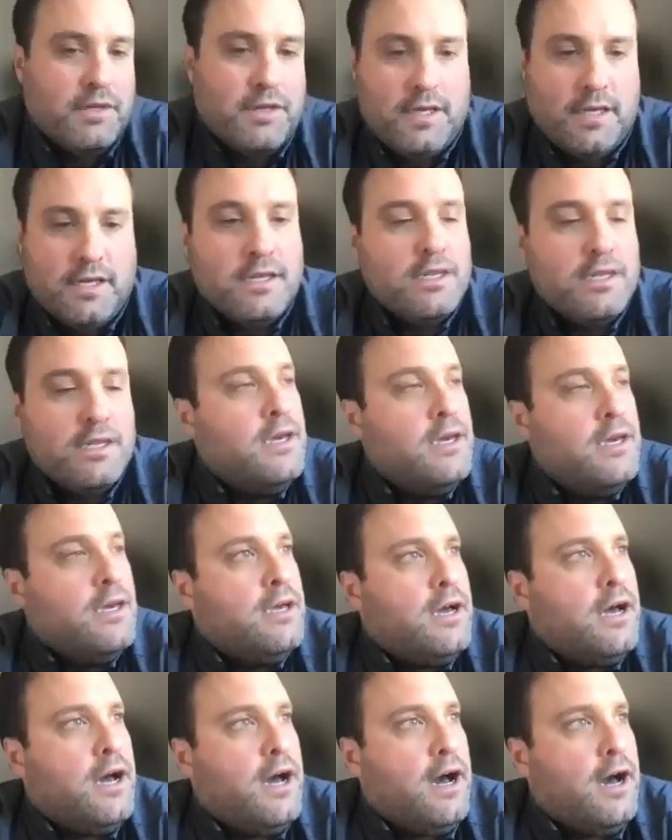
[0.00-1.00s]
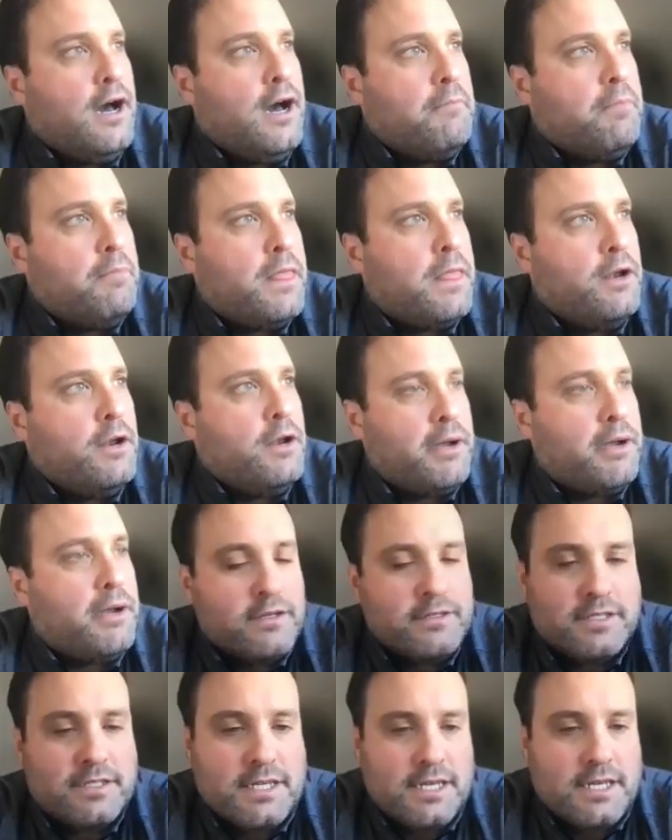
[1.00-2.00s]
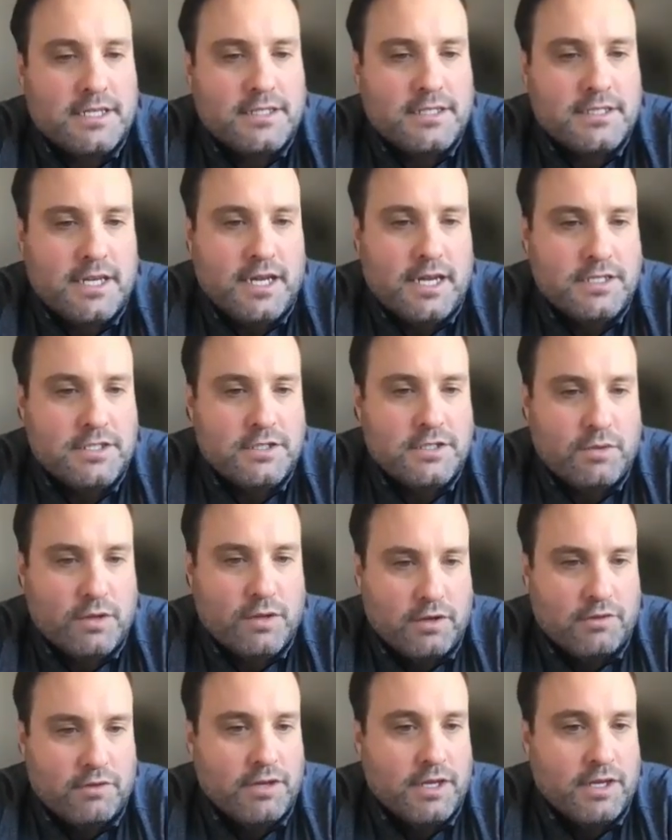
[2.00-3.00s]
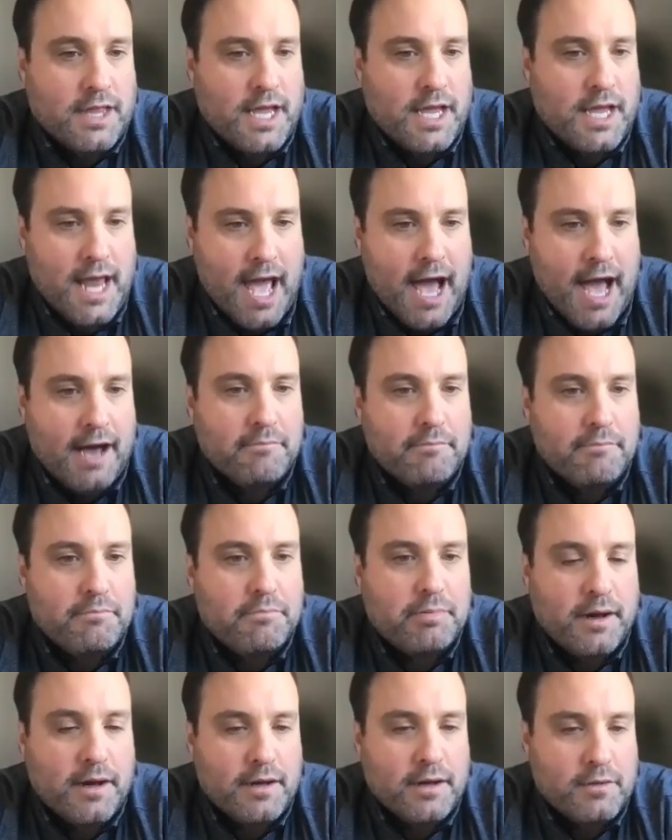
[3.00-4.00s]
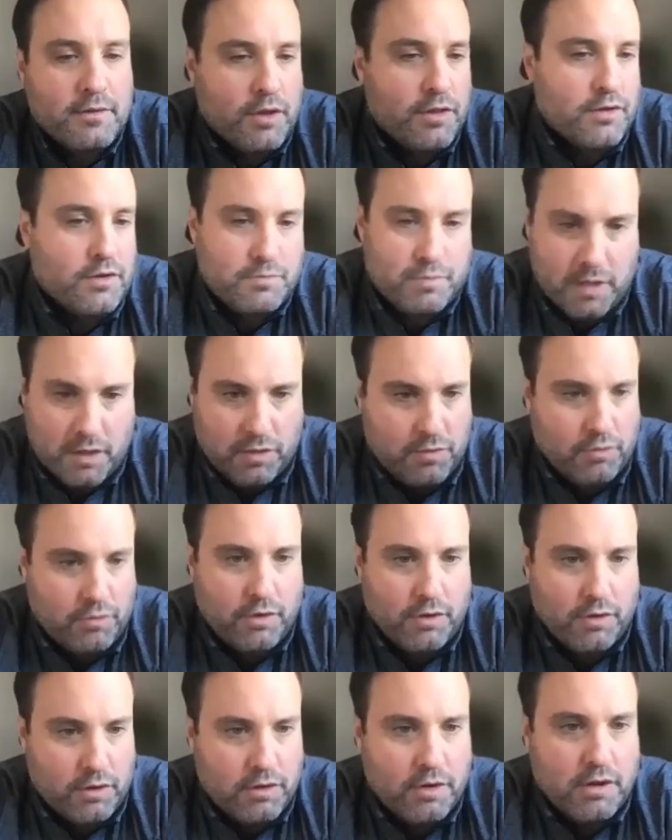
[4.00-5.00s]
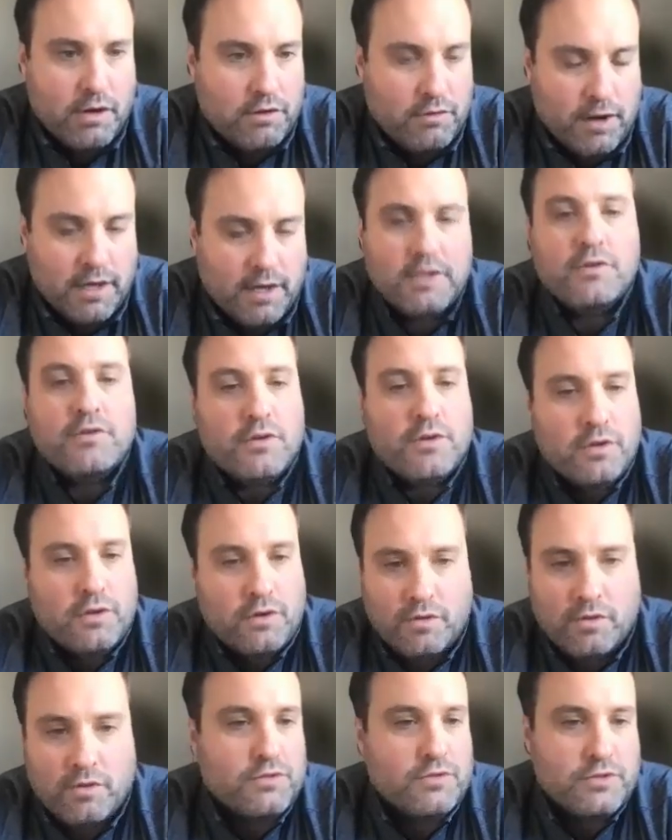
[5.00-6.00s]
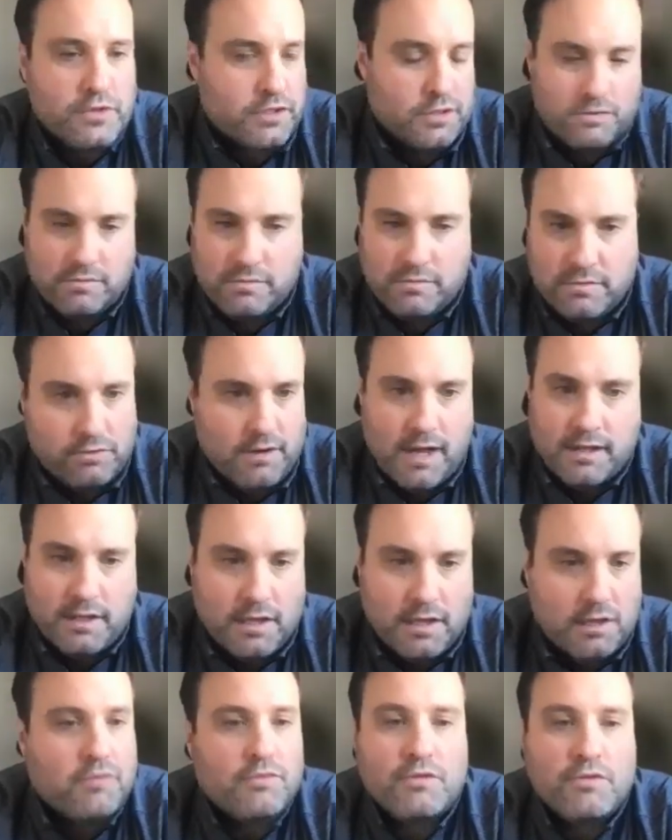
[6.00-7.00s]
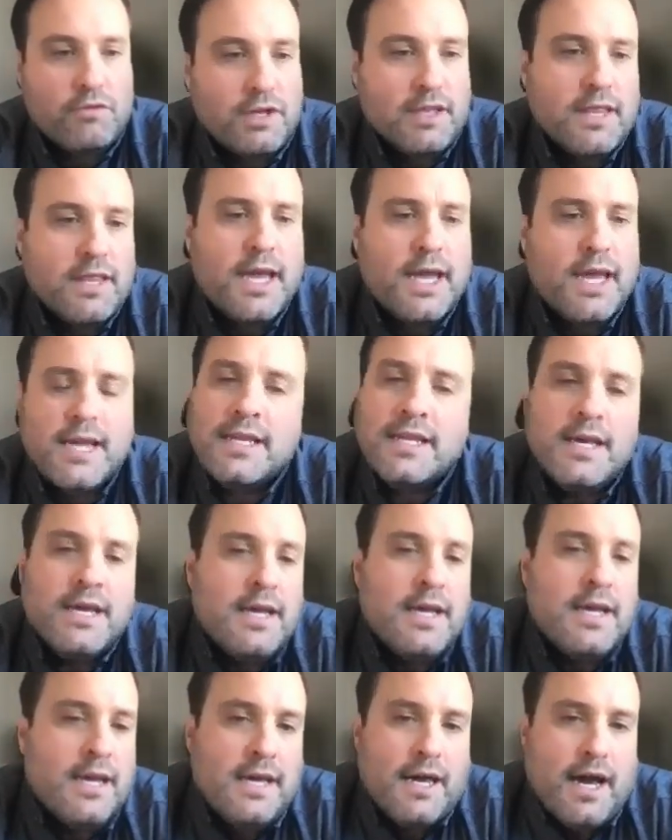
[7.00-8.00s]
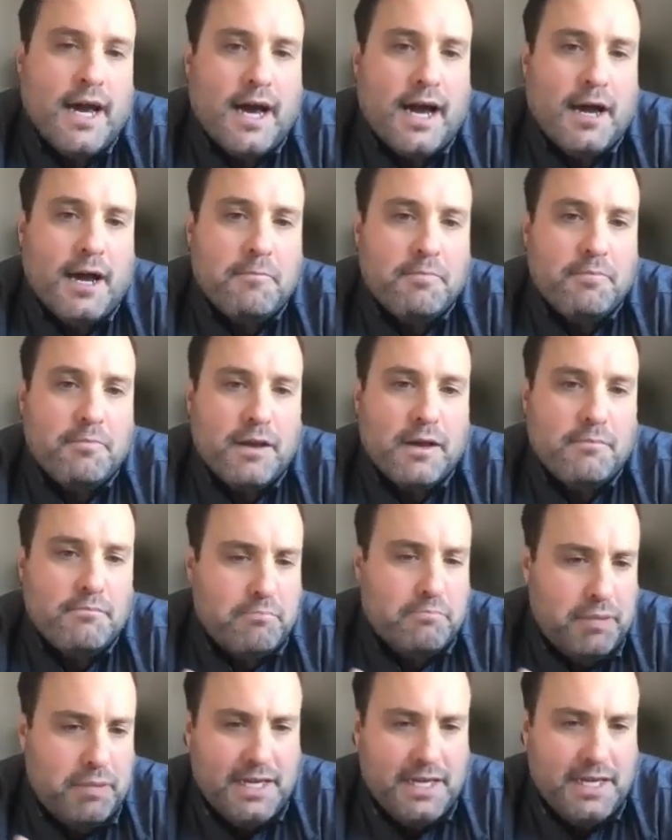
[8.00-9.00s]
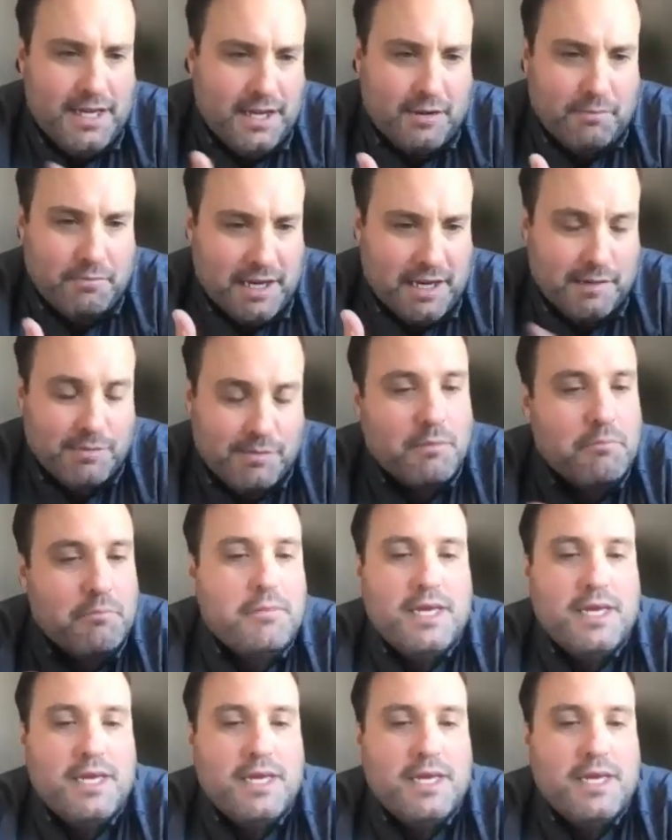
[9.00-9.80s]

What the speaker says: million parents and kids engaging with the Greenlight app, whether it be through a credit union or through just directly through Greenlight. Being able to